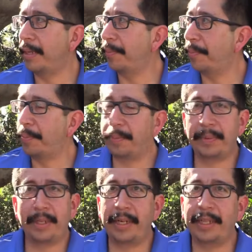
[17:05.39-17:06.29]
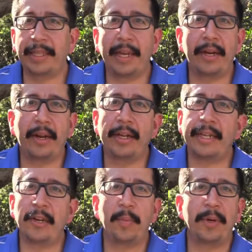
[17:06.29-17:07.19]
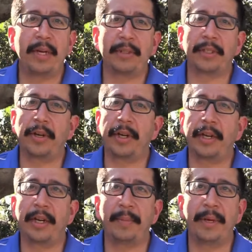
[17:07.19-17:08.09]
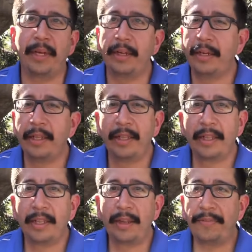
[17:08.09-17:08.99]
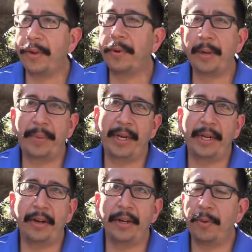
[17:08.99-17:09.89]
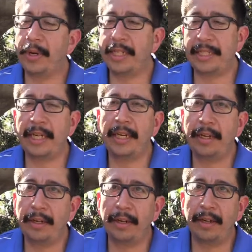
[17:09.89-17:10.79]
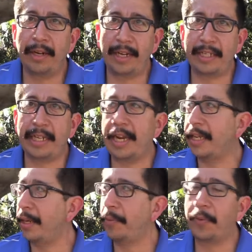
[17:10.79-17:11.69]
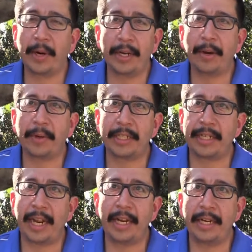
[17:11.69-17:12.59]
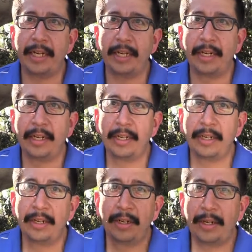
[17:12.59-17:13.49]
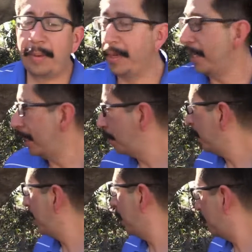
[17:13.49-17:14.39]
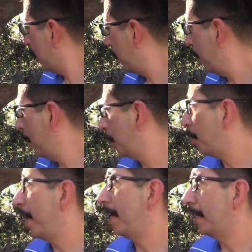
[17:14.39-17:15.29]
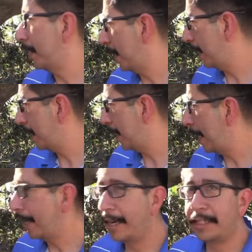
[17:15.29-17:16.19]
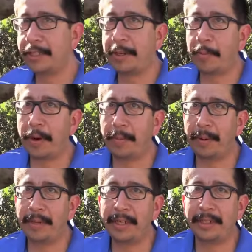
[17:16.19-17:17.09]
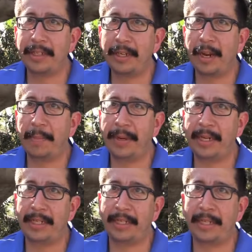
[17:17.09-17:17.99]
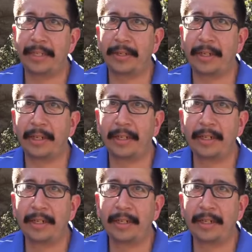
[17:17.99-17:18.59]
severely injured. Thank God that nobody was hurt. I mean, if you would have been here, you would have seen exactly where they were standing. I mean, these are huge branches. I could stand next to it probably, and you'll see how big these things are.